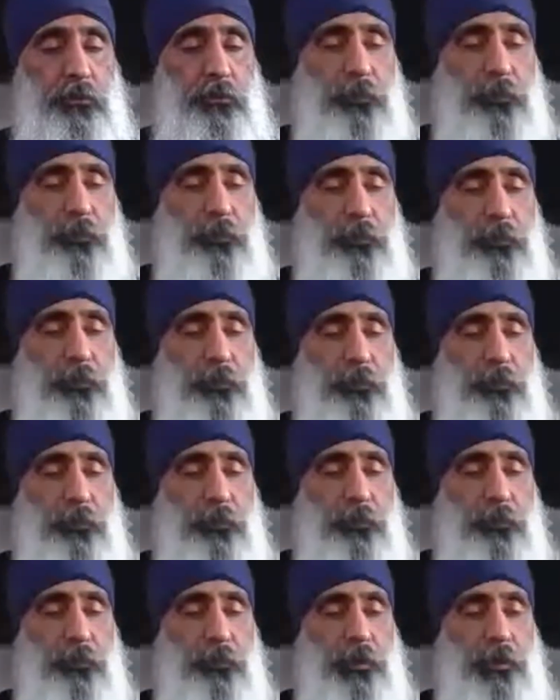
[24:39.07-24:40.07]
Does it
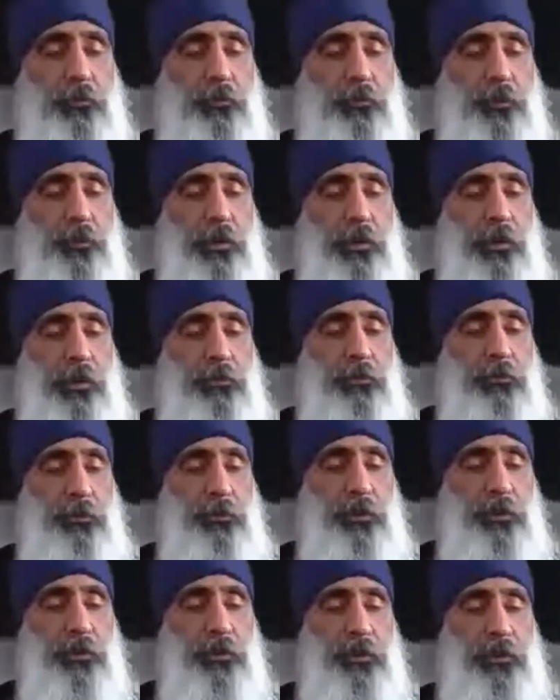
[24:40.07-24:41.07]
feel firm? Does
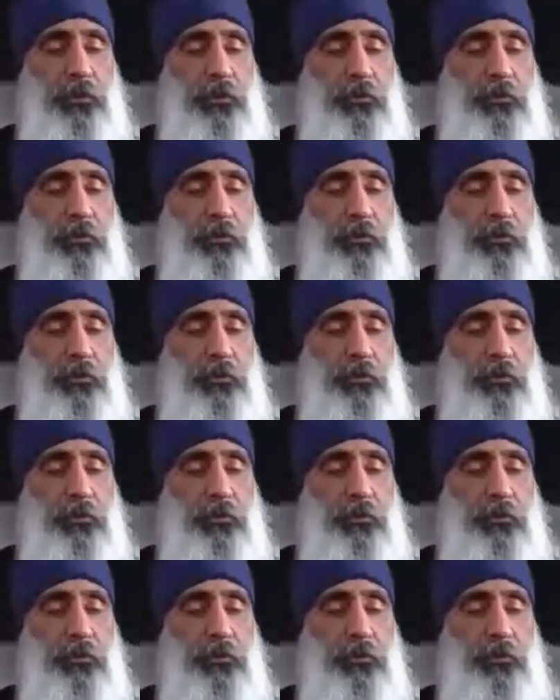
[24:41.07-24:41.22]
it feel